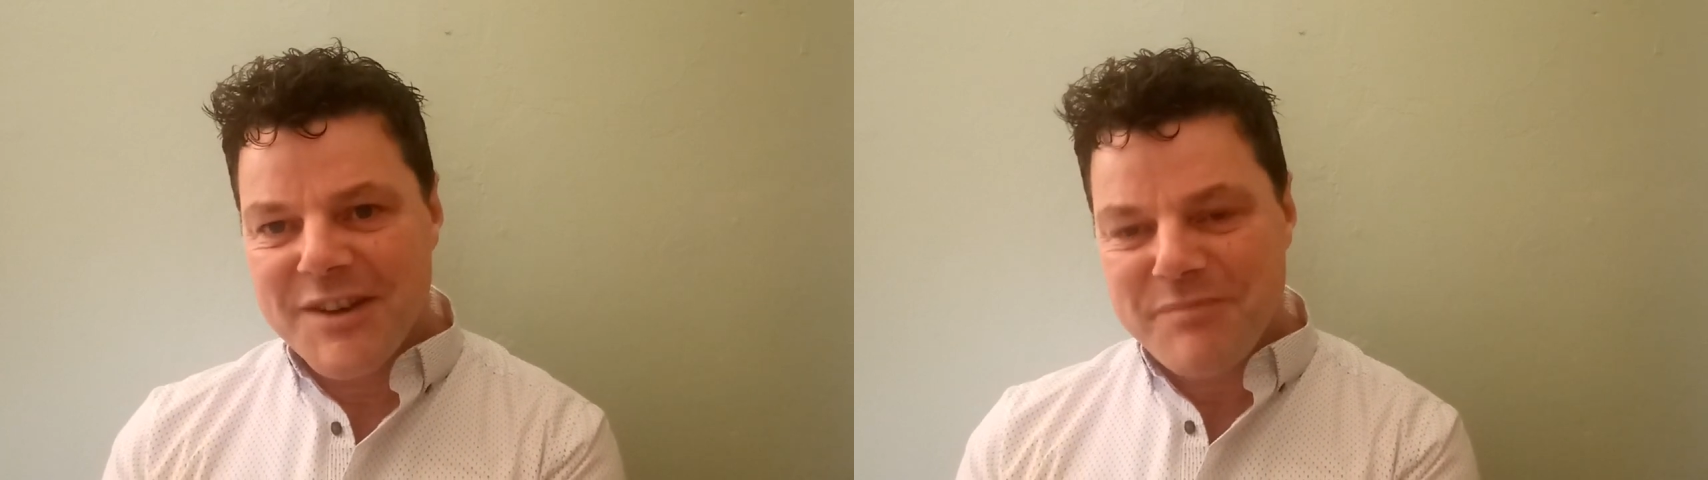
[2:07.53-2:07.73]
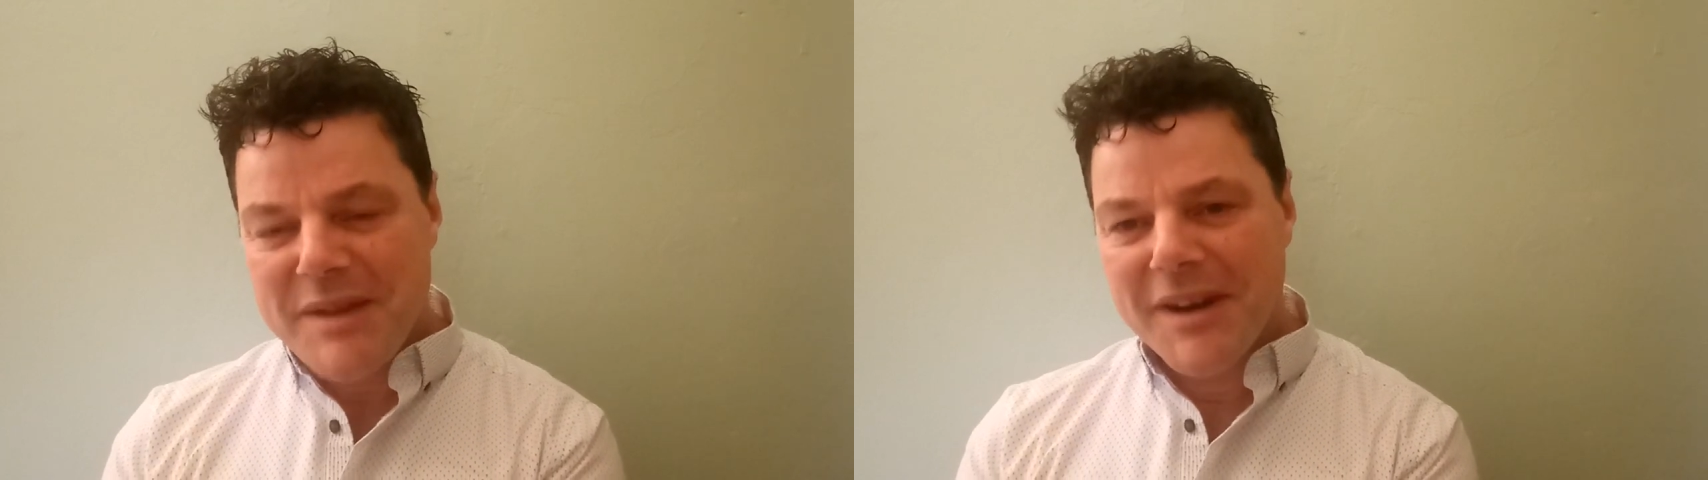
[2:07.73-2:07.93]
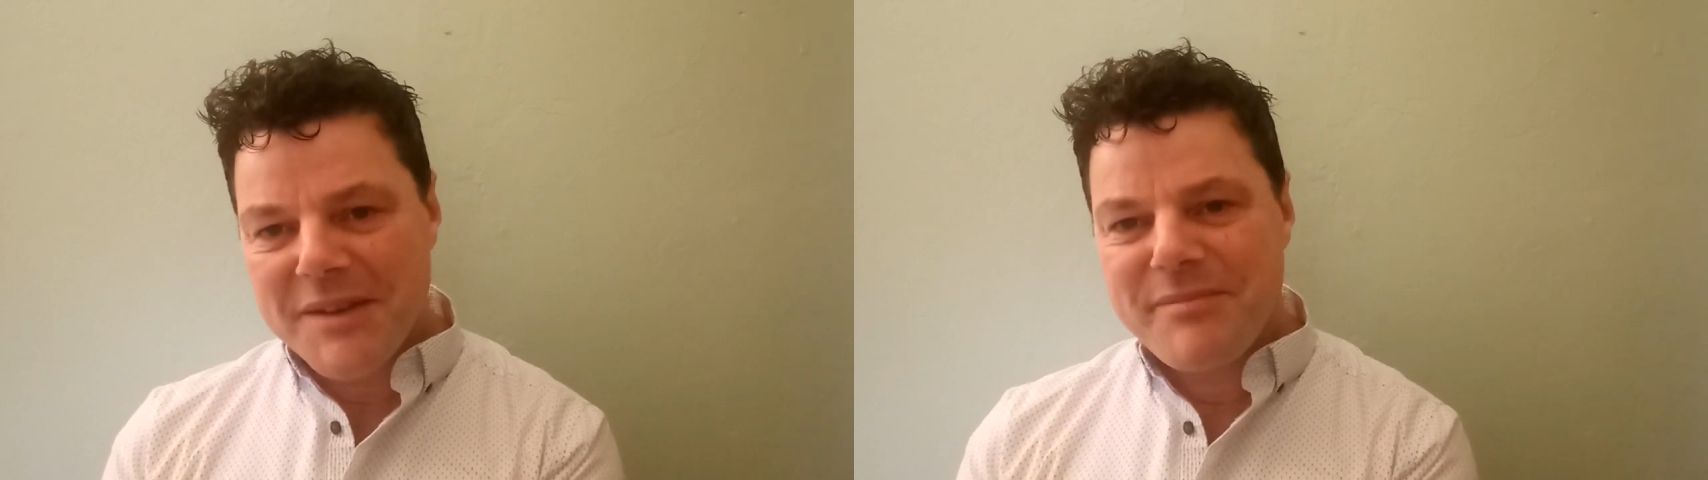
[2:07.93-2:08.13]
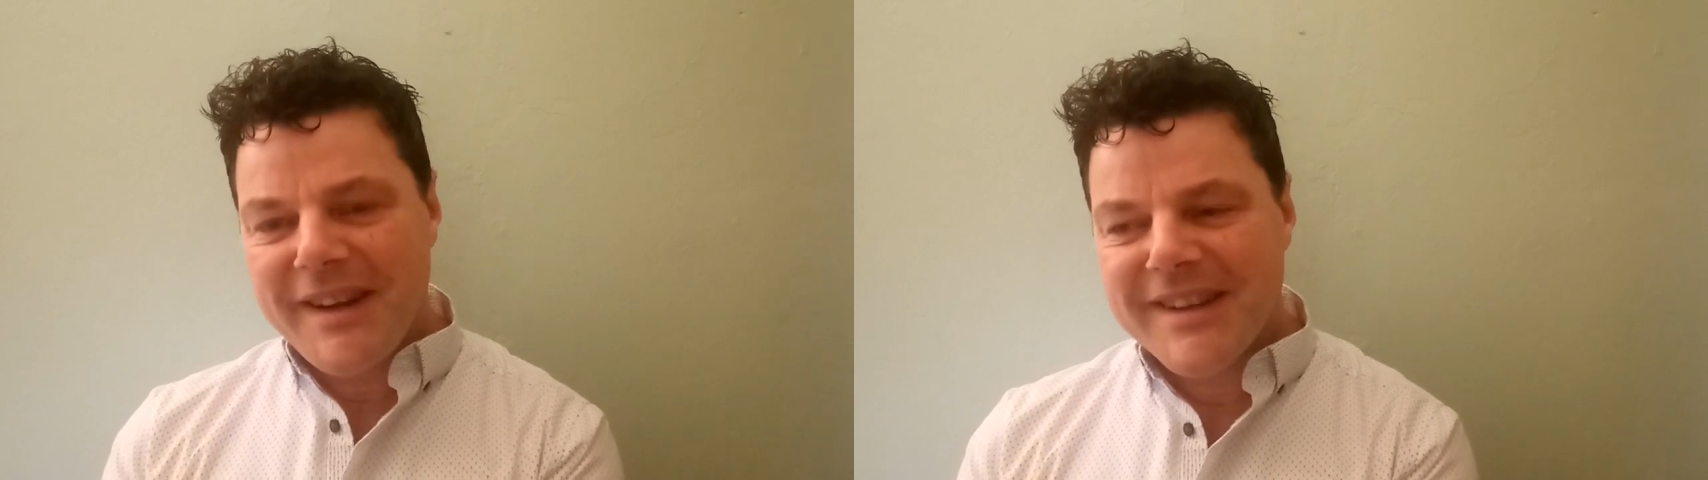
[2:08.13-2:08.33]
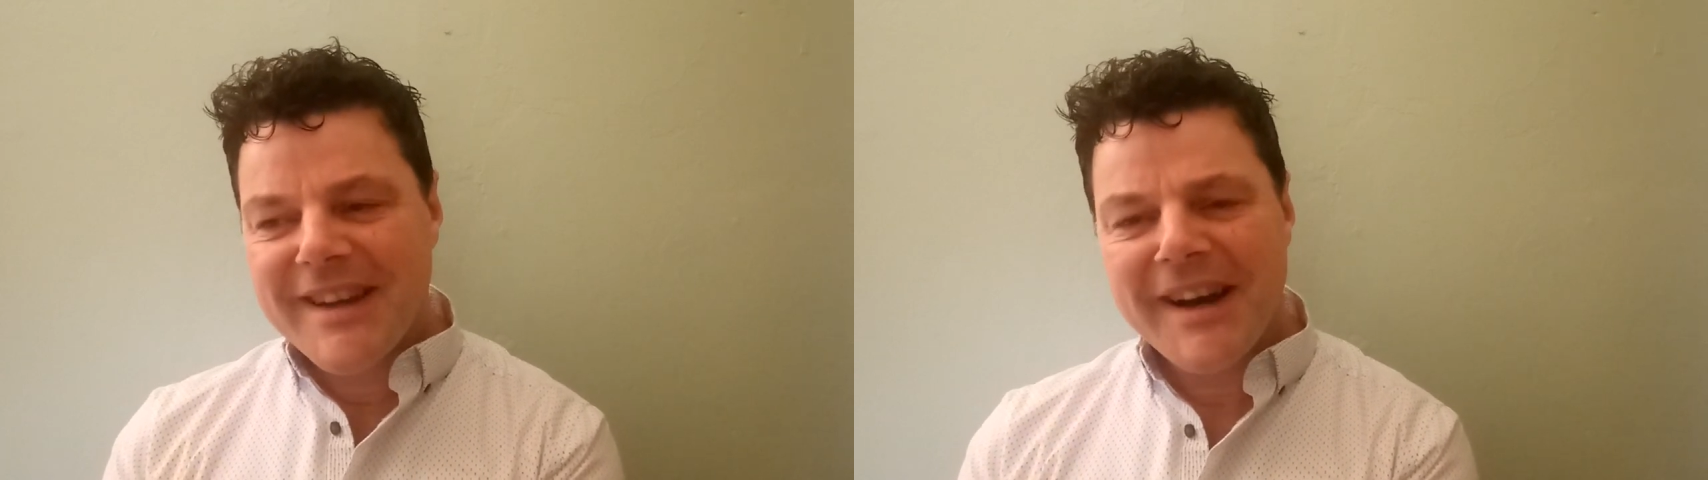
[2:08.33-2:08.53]
People like
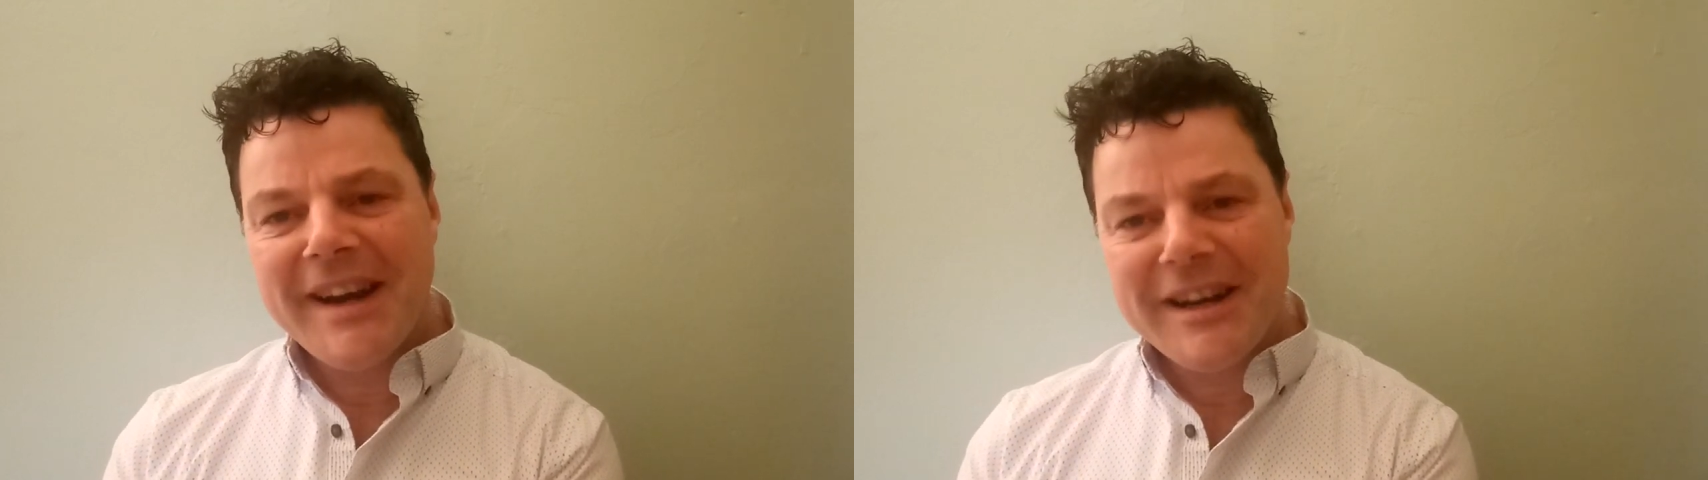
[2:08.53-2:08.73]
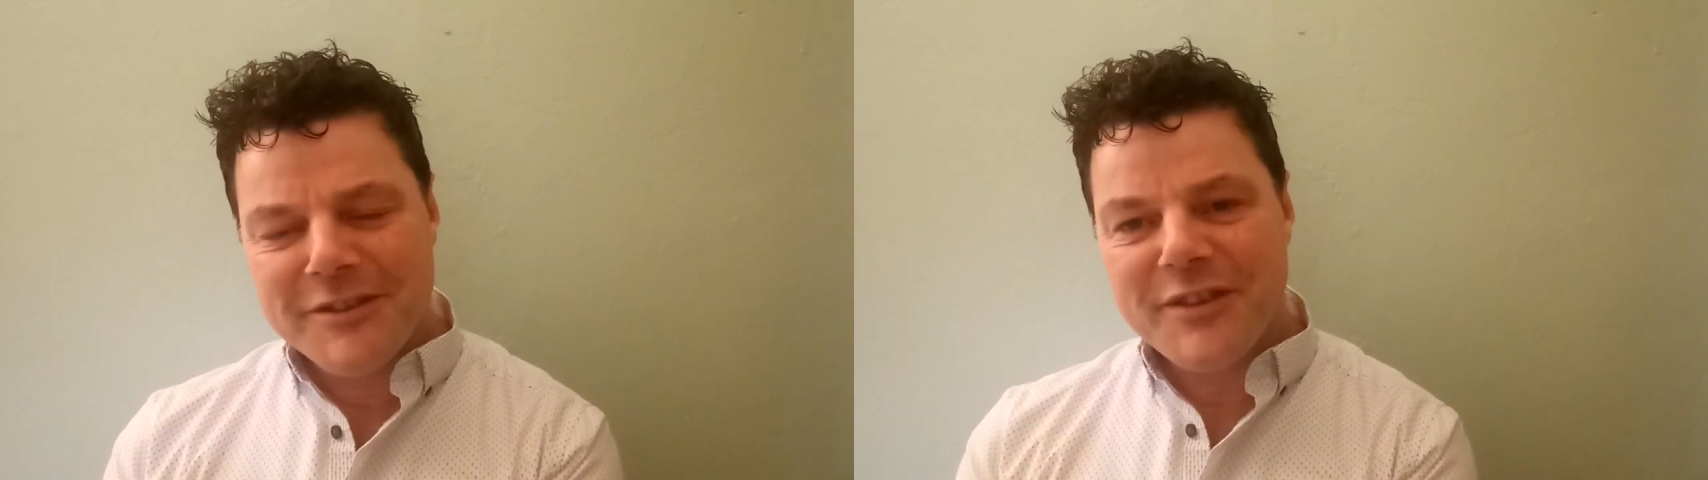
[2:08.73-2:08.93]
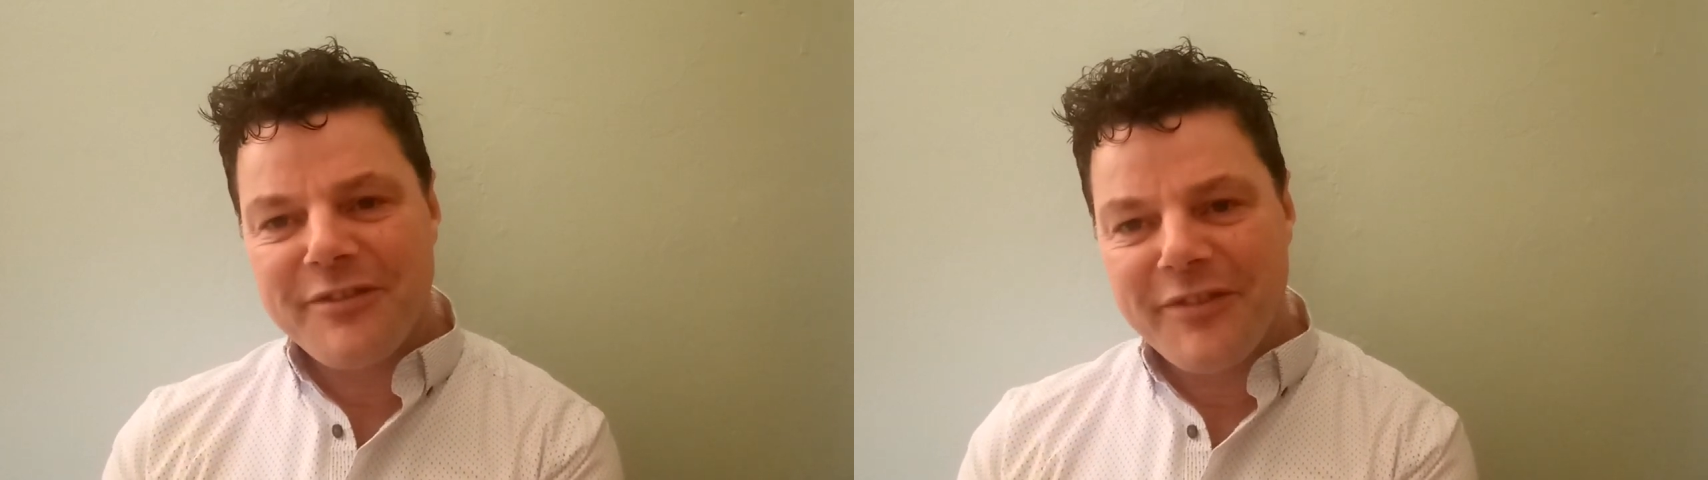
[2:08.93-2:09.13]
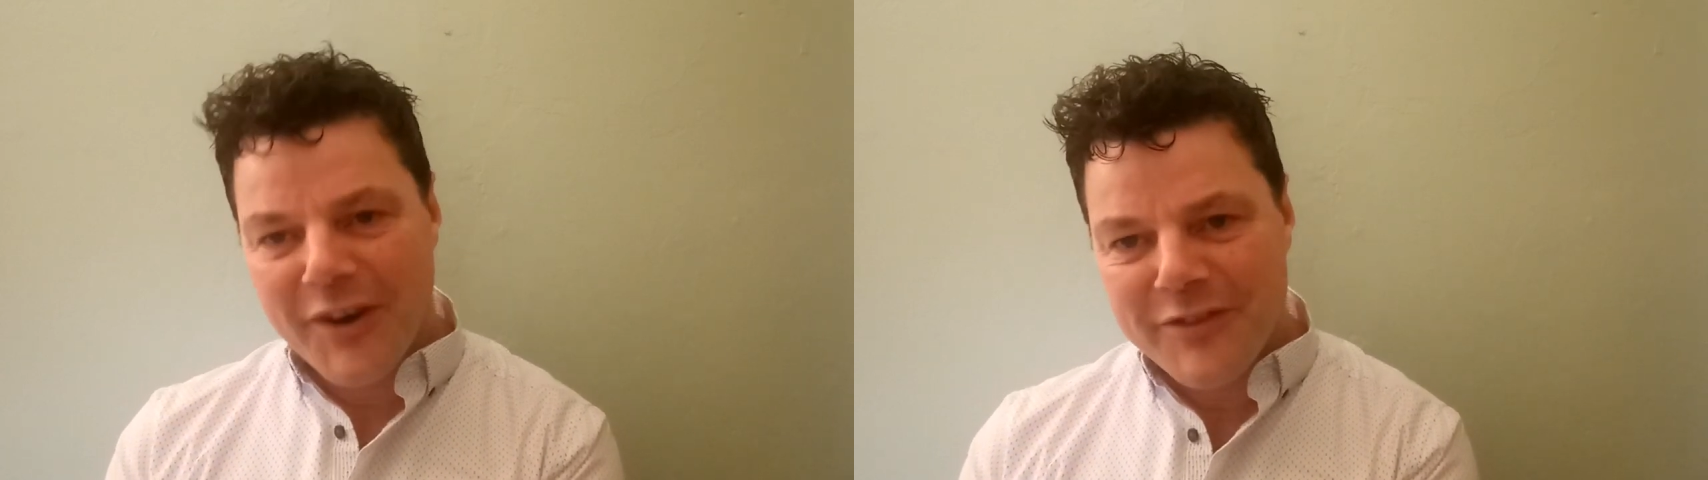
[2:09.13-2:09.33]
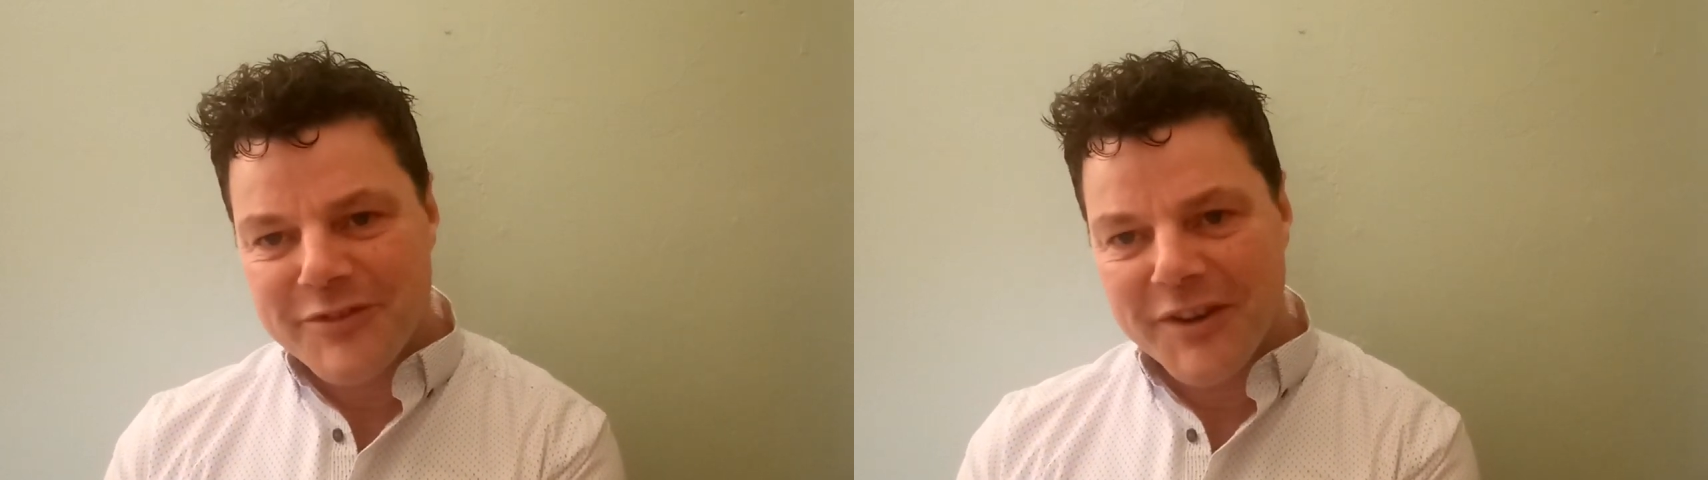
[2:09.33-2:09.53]
Peter Kyle are at the
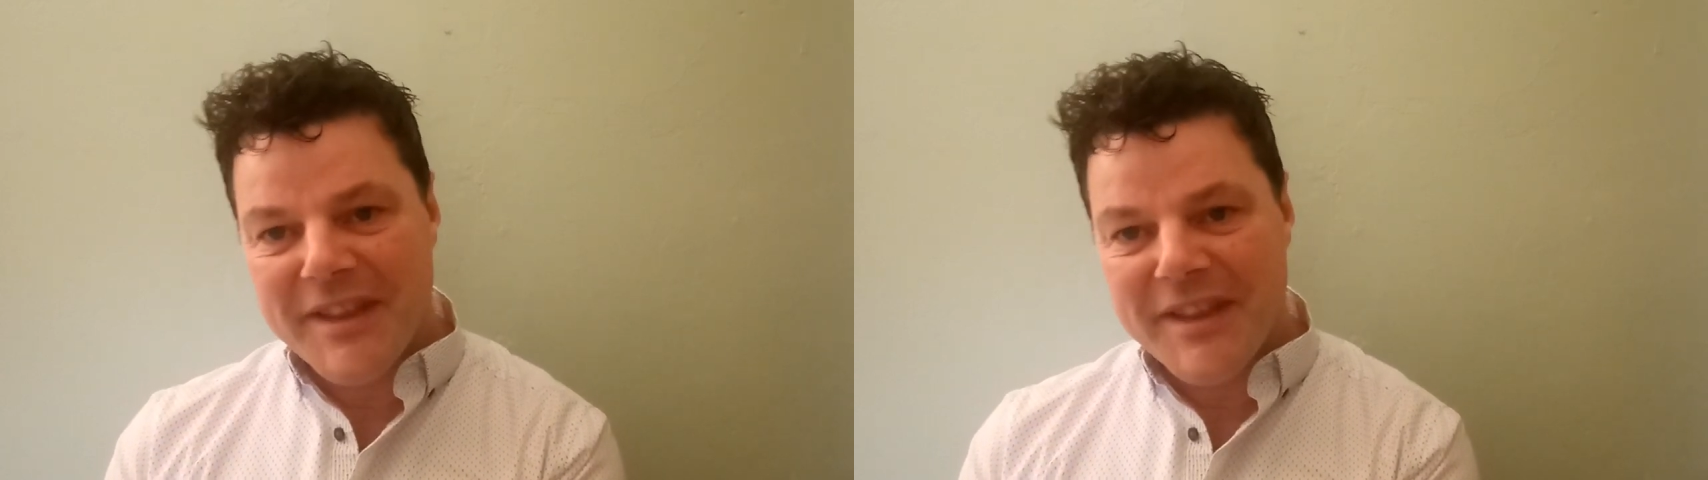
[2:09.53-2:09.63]
forefront,